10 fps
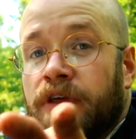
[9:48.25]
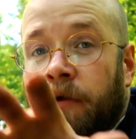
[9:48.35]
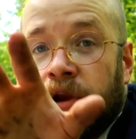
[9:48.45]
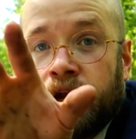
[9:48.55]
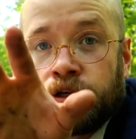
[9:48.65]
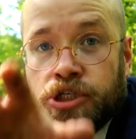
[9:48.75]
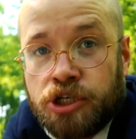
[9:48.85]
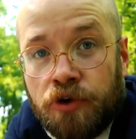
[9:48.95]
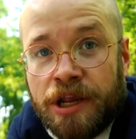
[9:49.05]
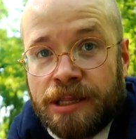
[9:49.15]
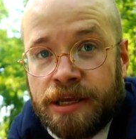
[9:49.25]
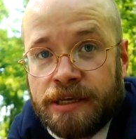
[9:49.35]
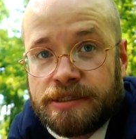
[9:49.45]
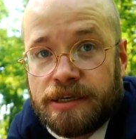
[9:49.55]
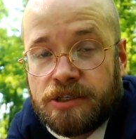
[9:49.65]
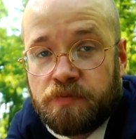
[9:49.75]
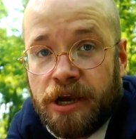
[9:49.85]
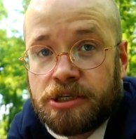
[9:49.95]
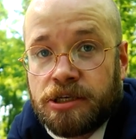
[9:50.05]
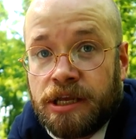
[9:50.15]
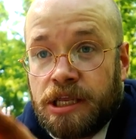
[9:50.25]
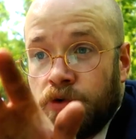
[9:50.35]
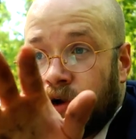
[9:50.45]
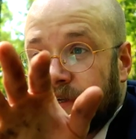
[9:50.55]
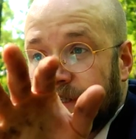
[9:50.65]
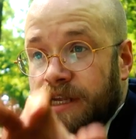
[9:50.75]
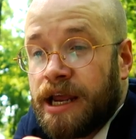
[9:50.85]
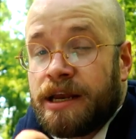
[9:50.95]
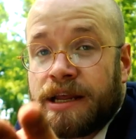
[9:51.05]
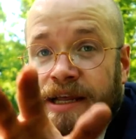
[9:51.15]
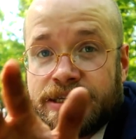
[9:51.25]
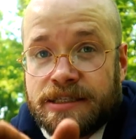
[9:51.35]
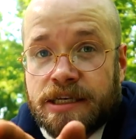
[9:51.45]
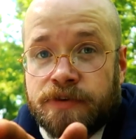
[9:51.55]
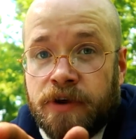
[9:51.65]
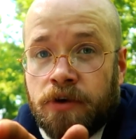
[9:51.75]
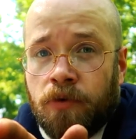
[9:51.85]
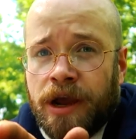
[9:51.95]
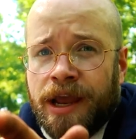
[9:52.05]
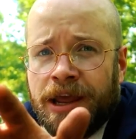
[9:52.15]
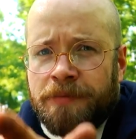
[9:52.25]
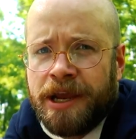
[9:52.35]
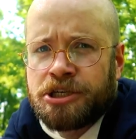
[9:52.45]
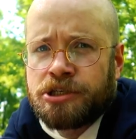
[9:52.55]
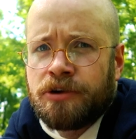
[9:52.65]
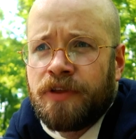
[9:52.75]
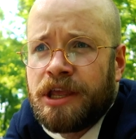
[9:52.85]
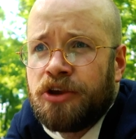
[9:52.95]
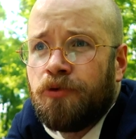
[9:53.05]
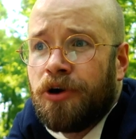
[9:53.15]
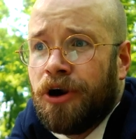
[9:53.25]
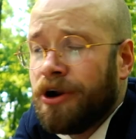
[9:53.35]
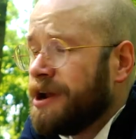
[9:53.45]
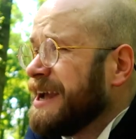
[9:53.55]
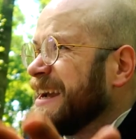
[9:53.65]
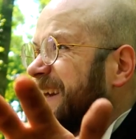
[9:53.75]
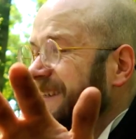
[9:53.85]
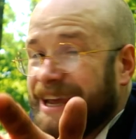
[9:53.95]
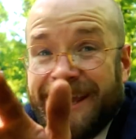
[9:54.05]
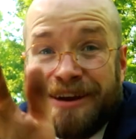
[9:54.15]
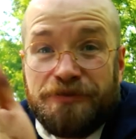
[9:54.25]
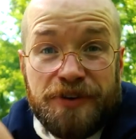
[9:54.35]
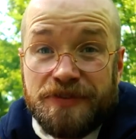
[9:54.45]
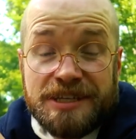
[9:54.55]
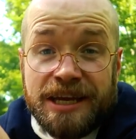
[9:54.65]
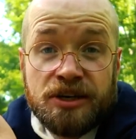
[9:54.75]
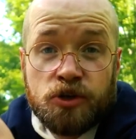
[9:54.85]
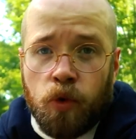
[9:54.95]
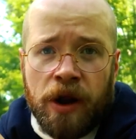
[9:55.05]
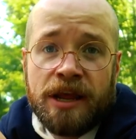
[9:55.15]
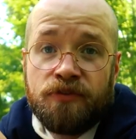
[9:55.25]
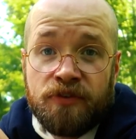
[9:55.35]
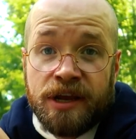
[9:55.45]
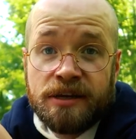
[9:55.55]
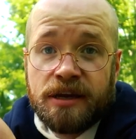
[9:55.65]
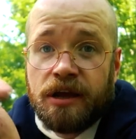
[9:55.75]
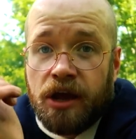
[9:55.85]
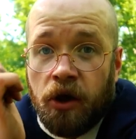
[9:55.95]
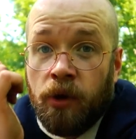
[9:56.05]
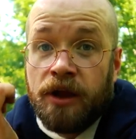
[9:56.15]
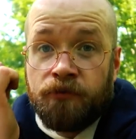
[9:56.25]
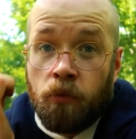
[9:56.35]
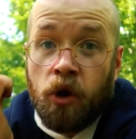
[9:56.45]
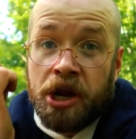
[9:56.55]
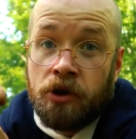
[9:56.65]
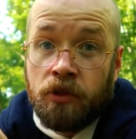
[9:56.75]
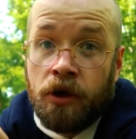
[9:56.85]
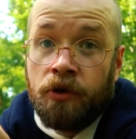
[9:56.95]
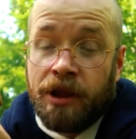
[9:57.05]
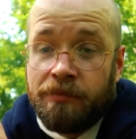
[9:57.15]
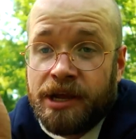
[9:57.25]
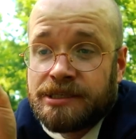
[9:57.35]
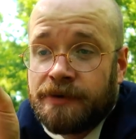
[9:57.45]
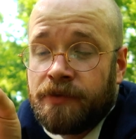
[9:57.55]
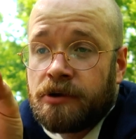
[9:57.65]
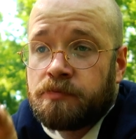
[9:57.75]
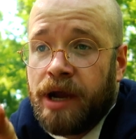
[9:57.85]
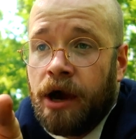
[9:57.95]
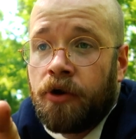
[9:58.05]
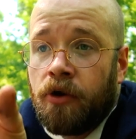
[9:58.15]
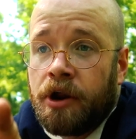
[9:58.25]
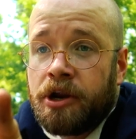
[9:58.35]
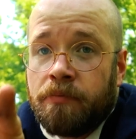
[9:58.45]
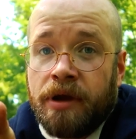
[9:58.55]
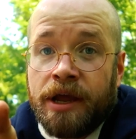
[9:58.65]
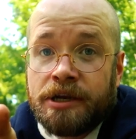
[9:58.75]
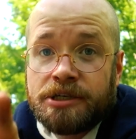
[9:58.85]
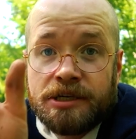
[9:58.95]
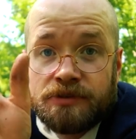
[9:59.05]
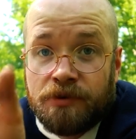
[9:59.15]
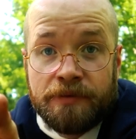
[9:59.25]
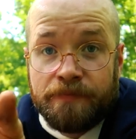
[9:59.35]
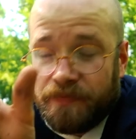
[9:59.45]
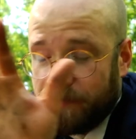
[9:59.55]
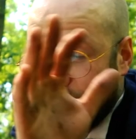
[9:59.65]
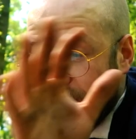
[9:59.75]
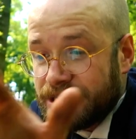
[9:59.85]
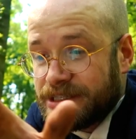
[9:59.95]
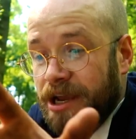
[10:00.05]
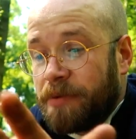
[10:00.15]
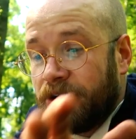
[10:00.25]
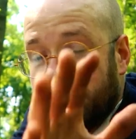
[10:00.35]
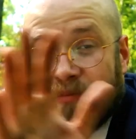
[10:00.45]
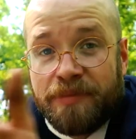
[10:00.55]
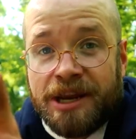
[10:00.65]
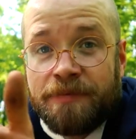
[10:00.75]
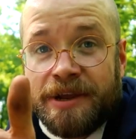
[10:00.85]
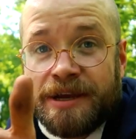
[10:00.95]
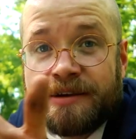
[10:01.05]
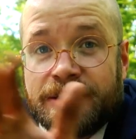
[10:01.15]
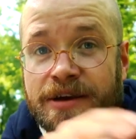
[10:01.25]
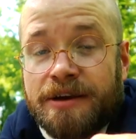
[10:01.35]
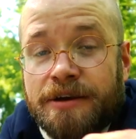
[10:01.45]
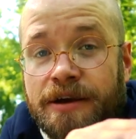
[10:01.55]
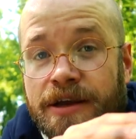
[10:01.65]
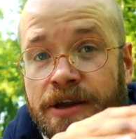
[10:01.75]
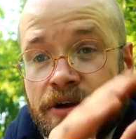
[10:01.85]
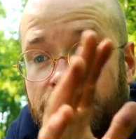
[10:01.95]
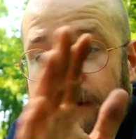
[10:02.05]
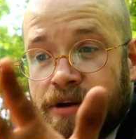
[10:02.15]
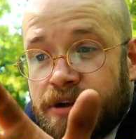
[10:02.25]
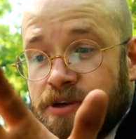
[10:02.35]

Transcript: that when you're shooting this, especially, you are standing that six feet away and make sure that you are 10, 15, 20 feet away from where you're loading. Because if there's powder on your bench, I just wanna bring this up. I don't mean to be a, you know, a